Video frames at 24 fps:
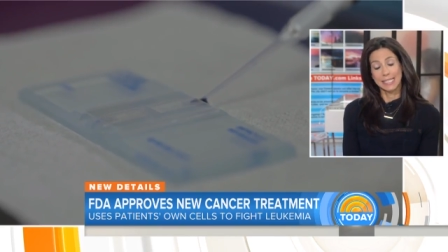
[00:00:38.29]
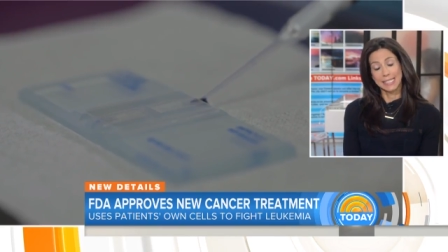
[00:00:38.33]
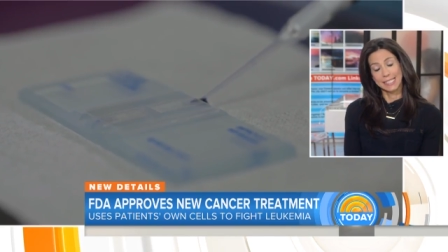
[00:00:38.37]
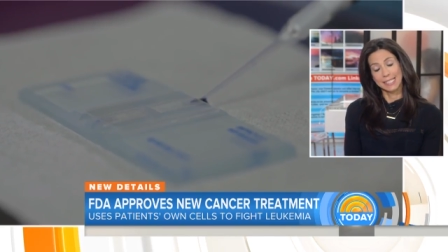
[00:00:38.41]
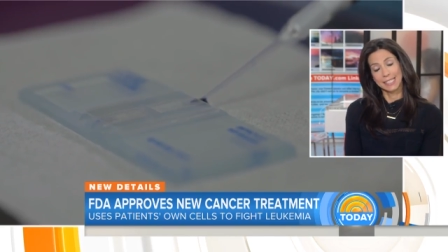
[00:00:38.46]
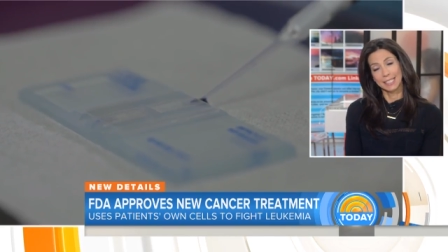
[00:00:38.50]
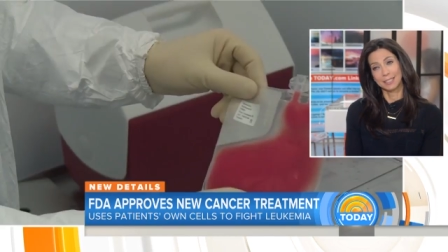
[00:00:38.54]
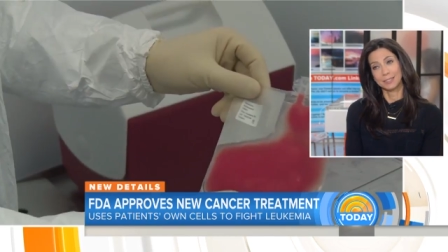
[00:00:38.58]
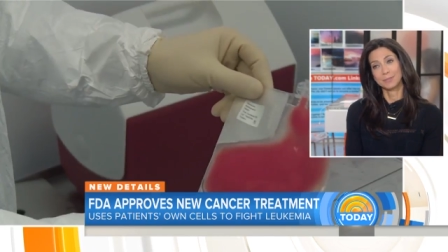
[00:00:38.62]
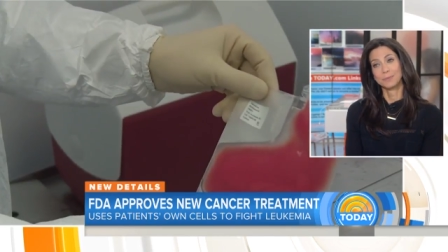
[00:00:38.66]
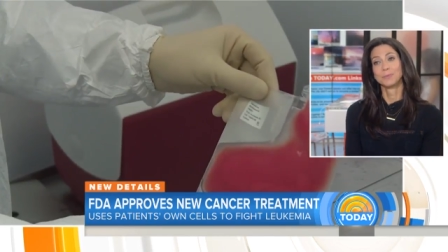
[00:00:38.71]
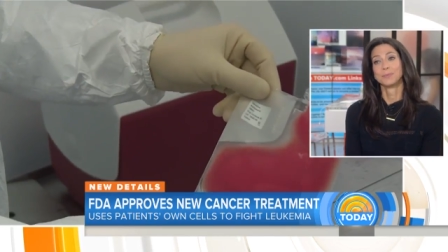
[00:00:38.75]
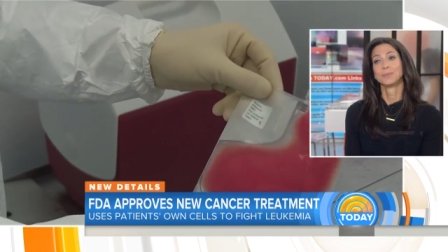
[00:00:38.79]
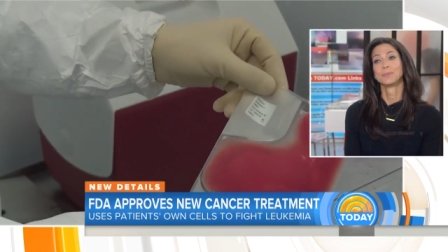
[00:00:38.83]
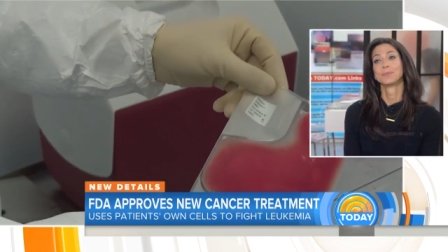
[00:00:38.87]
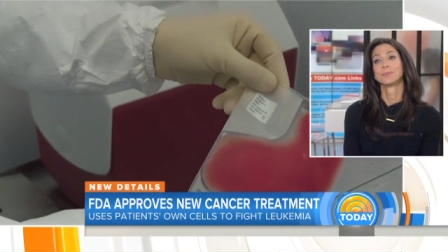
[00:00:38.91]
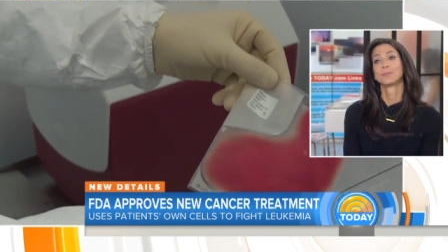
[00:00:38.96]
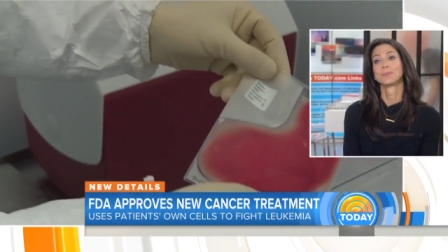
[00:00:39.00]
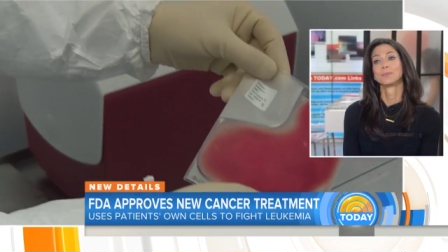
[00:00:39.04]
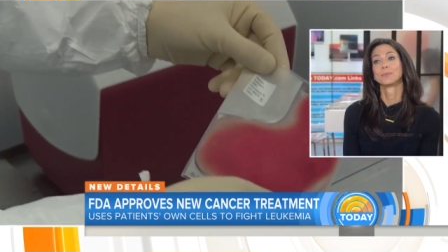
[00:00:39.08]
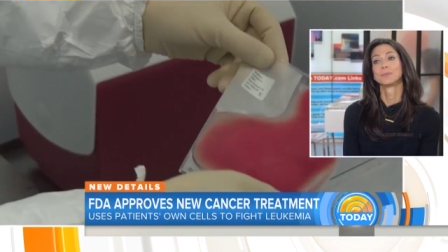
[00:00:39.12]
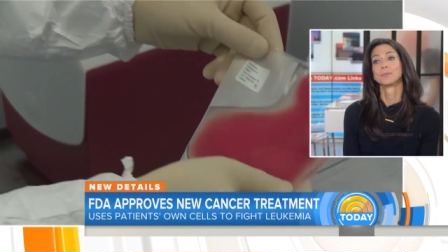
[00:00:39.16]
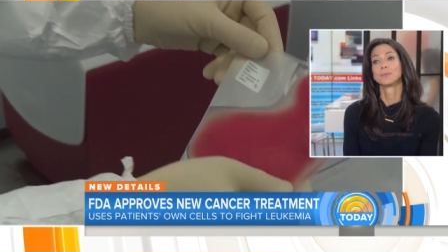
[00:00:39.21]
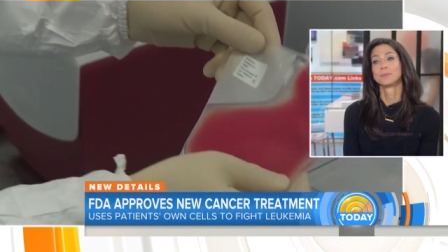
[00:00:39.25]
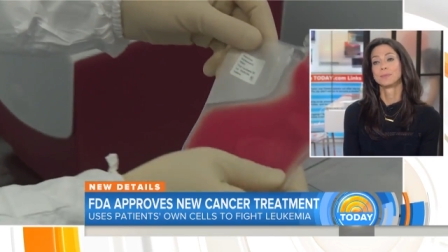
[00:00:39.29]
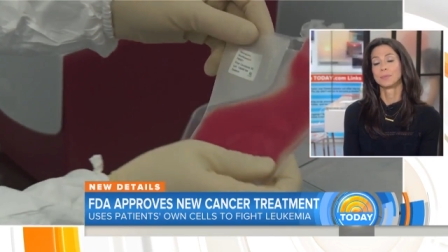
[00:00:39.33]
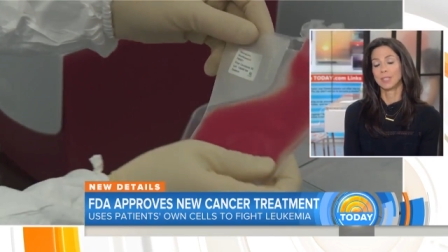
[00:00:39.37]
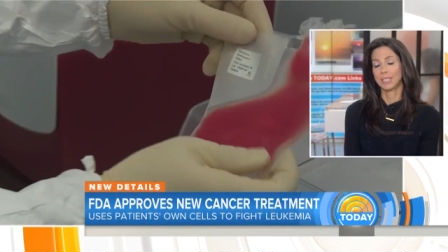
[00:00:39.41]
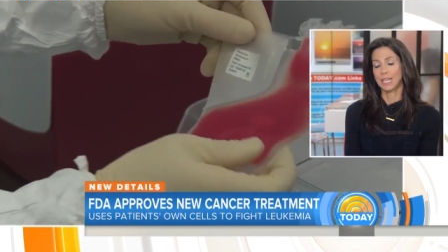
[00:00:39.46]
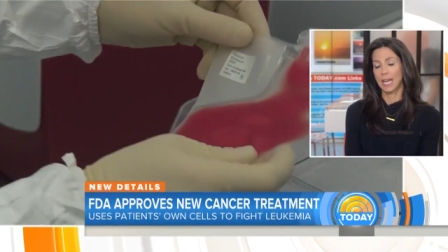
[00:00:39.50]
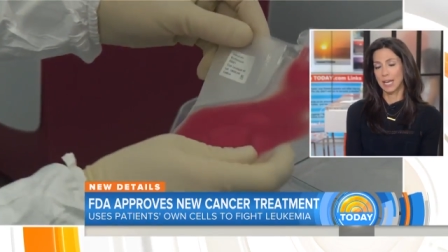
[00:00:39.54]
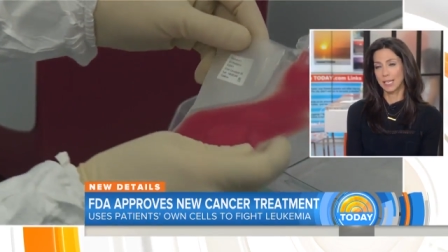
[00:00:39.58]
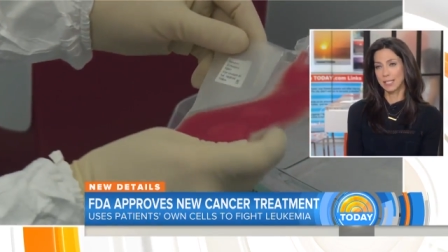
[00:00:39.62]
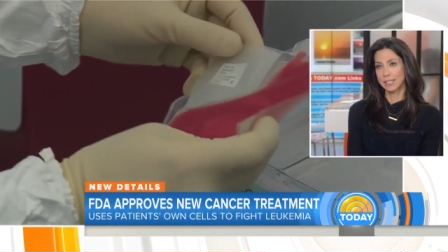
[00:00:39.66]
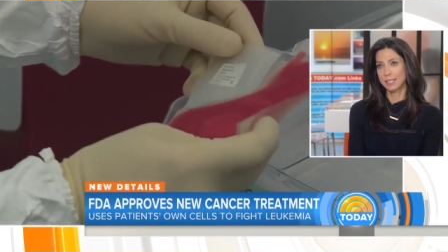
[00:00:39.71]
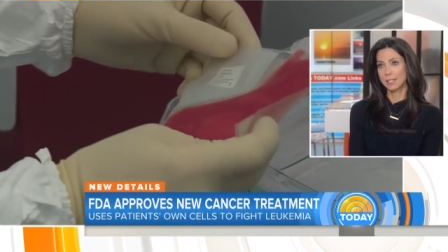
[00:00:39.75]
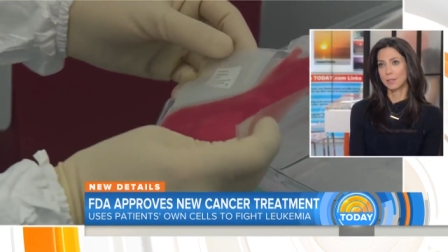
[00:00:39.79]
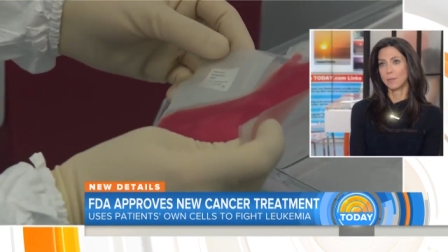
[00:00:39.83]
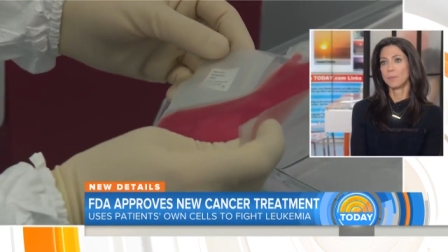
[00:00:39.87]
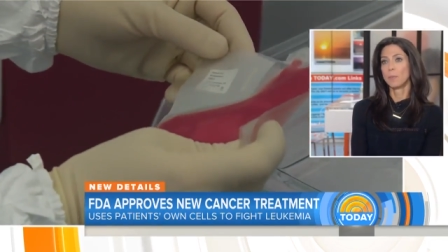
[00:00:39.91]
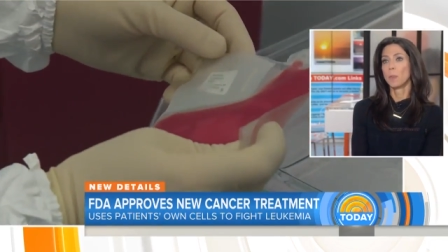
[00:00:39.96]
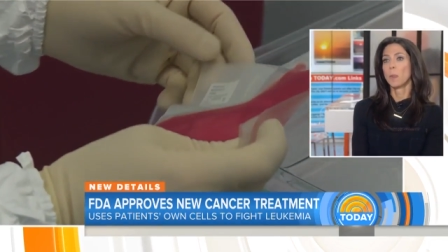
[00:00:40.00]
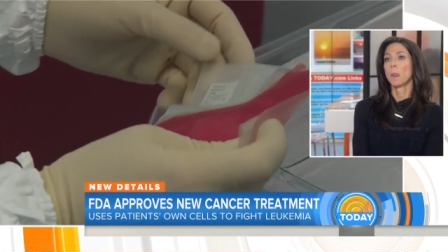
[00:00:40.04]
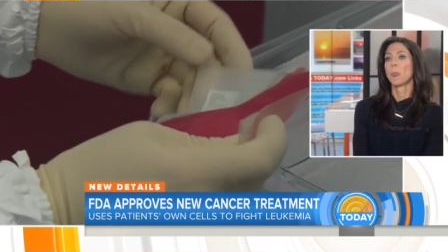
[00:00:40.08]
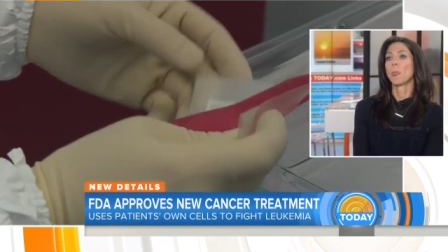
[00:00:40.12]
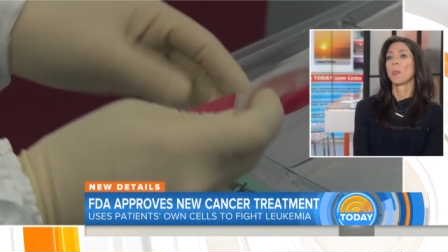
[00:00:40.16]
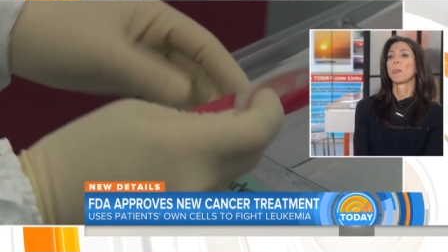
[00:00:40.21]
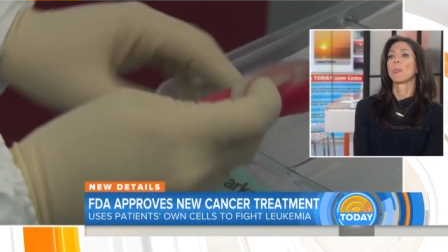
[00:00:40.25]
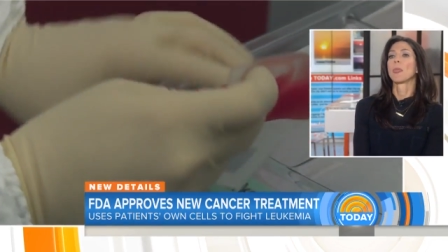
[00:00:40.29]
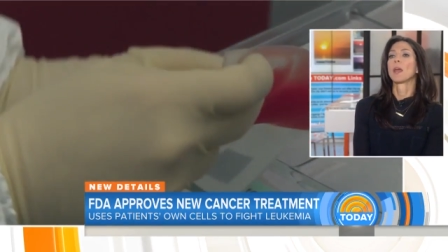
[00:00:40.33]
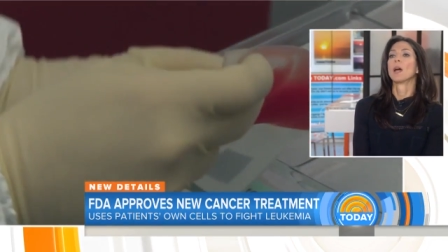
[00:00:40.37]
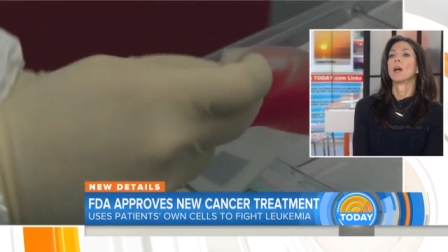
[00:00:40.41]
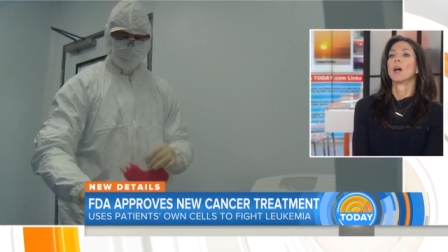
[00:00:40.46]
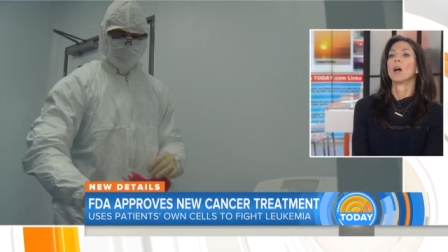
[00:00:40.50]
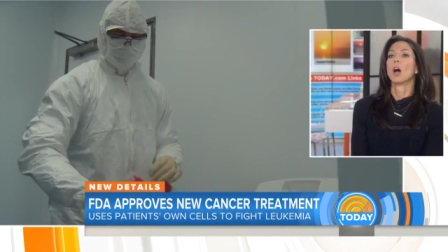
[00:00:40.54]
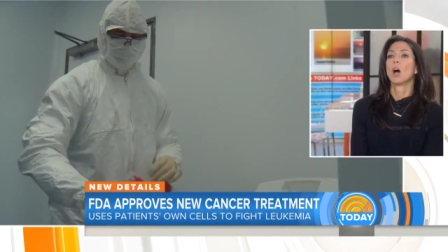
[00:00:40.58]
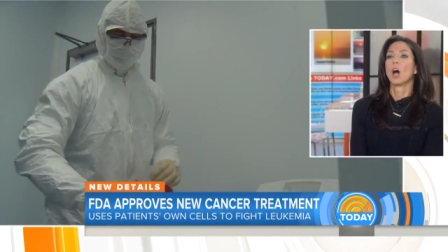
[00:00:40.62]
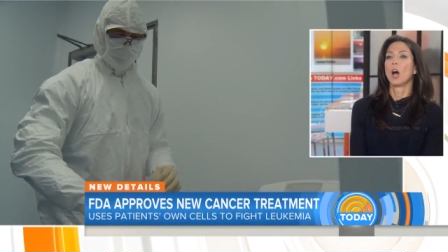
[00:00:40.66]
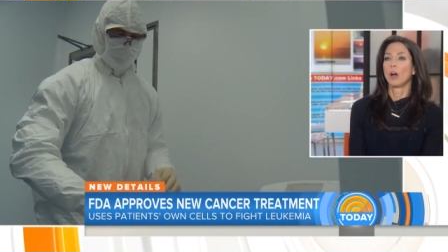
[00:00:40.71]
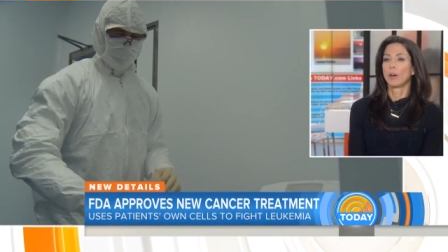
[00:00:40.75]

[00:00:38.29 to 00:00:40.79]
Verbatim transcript: But it's called CAR-T. Yes. So how does it work?